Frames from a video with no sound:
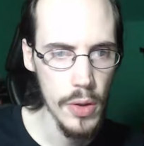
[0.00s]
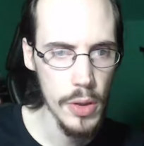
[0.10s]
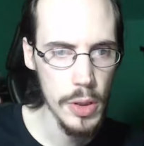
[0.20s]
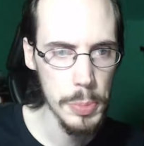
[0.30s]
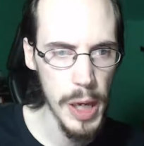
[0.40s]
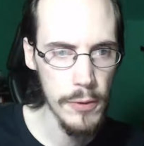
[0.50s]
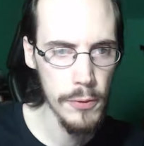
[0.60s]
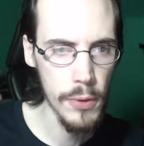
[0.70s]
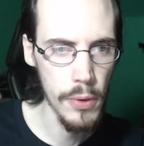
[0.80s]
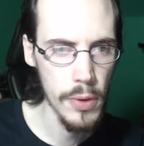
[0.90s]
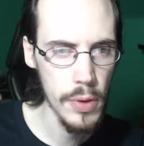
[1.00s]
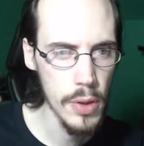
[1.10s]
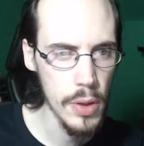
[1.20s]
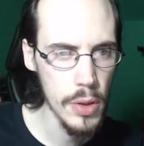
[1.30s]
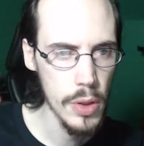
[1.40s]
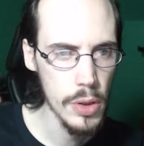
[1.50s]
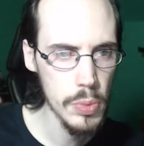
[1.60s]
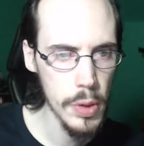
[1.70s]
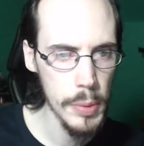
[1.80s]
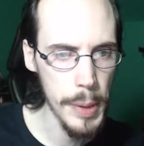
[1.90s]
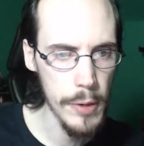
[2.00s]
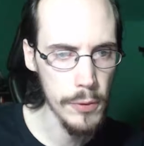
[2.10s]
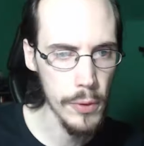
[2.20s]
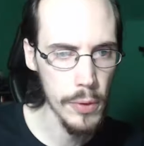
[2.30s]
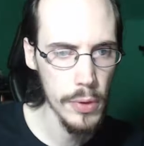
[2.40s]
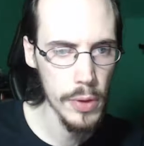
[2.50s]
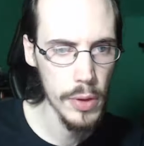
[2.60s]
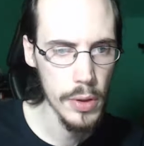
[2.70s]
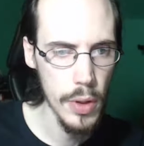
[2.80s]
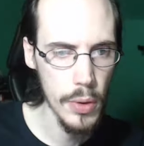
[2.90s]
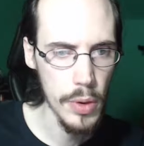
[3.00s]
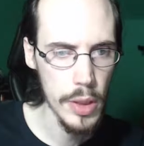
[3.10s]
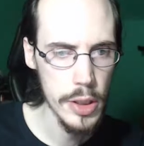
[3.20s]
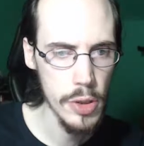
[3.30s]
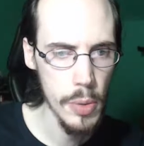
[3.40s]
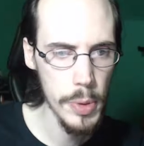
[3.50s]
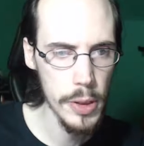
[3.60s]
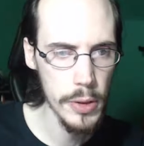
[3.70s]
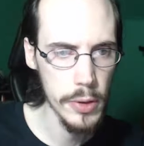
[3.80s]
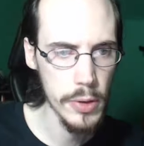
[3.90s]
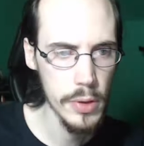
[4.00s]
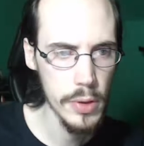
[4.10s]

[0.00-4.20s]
Looks painful. Looks really painful. No, it's no big deal.